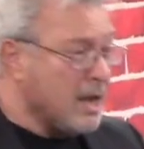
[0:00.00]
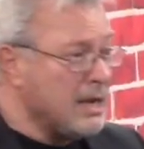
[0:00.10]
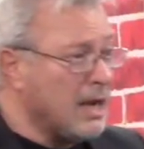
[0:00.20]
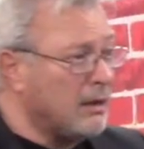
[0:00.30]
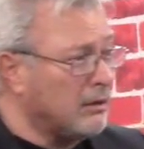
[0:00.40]

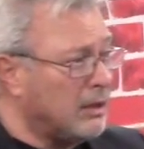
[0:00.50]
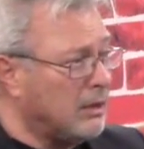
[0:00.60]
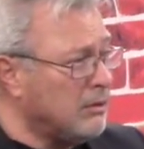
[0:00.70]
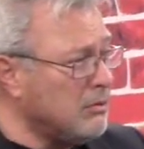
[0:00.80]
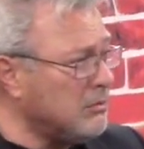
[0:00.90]

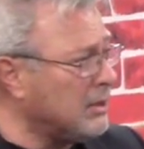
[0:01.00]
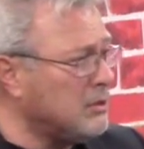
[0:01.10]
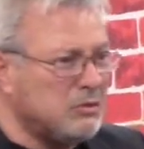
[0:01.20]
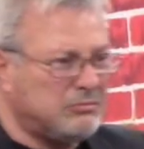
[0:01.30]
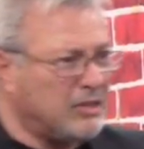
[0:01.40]
Now,
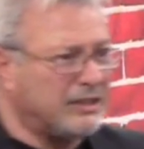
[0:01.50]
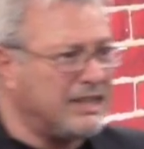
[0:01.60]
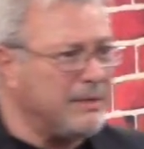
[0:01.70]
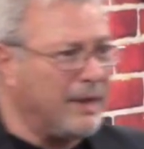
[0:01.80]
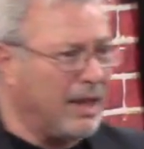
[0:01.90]
who does
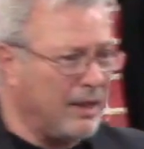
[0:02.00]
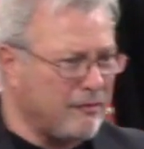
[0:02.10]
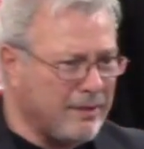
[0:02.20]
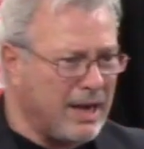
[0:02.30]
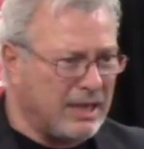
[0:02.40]
email?
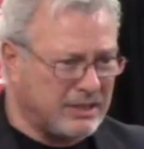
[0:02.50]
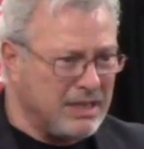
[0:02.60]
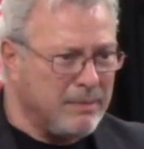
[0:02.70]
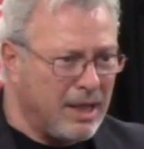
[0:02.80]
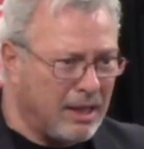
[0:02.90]
Everybody has
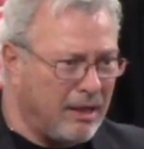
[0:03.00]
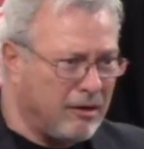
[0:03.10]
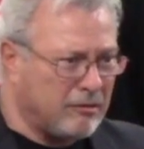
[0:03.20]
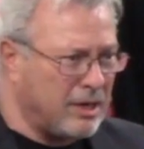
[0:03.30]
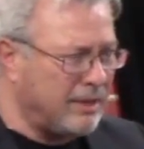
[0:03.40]
email
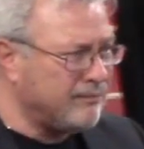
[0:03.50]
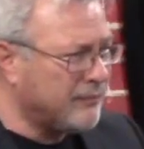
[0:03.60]
here, right?